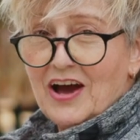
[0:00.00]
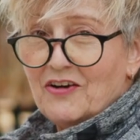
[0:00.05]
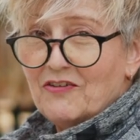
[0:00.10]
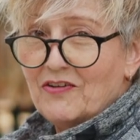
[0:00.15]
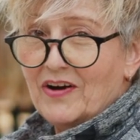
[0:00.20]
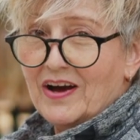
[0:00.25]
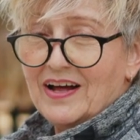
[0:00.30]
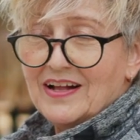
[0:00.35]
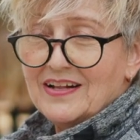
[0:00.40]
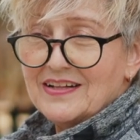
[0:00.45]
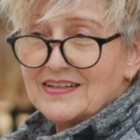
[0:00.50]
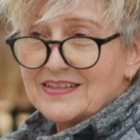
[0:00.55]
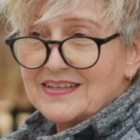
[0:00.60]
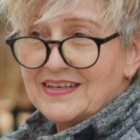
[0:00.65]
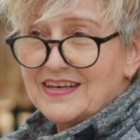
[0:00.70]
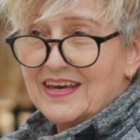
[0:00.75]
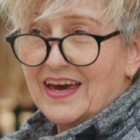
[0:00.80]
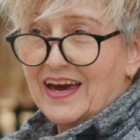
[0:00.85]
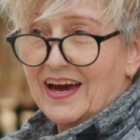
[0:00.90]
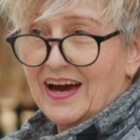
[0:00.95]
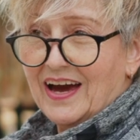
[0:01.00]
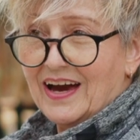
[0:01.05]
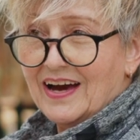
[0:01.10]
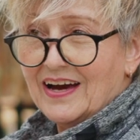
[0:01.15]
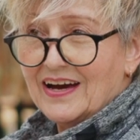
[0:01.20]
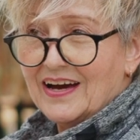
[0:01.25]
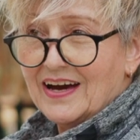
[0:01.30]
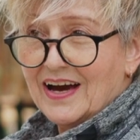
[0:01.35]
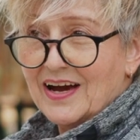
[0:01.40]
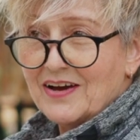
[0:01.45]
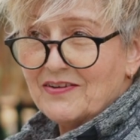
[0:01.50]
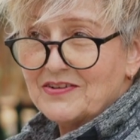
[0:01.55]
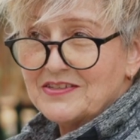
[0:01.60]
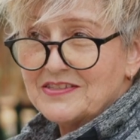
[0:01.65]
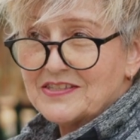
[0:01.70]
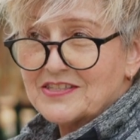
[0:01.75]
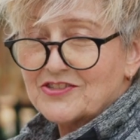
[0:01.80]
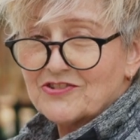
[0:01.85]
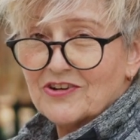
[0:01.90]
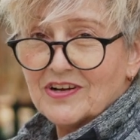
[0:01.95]
Well, yeah, I
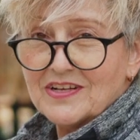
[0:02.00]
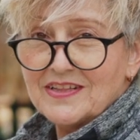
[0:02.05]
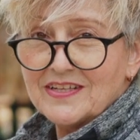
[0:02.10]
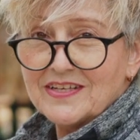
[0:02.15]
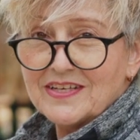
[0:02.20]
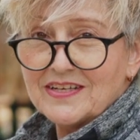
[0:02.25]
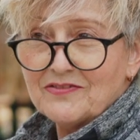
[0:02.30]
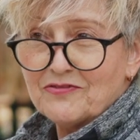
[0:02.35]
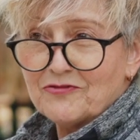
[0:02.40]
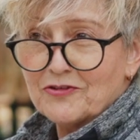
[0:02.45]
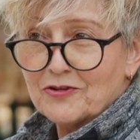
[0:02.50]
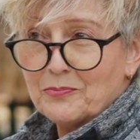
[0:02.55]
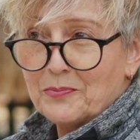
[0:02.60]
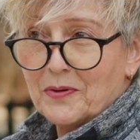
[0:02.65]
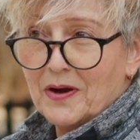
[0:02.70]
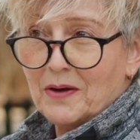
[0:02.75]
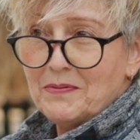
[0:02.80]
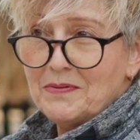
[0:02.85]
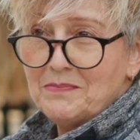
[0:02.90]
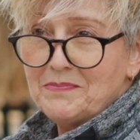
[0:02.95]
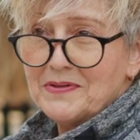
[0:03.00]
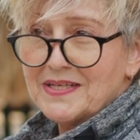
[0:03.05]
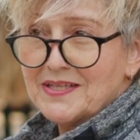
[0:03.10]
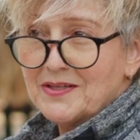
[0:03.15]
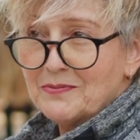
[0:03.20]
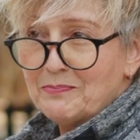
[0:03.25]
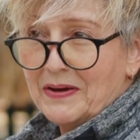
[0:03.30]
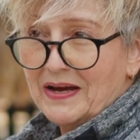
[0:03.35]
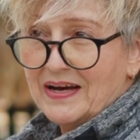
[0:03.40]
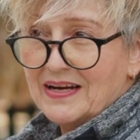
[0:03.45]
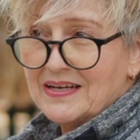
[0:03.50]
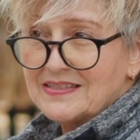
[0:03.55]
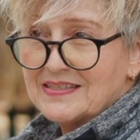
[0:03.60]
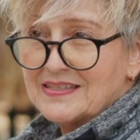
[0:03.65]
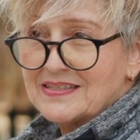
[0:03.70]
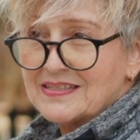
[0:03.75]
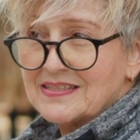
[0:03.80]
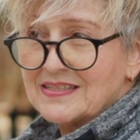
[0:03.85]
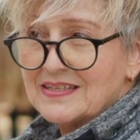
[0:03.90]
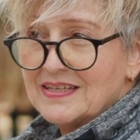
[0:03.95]
was struggling for probably the
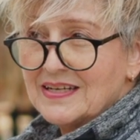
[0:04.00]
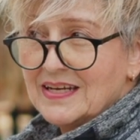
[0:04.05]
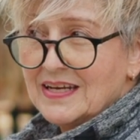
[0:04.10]
past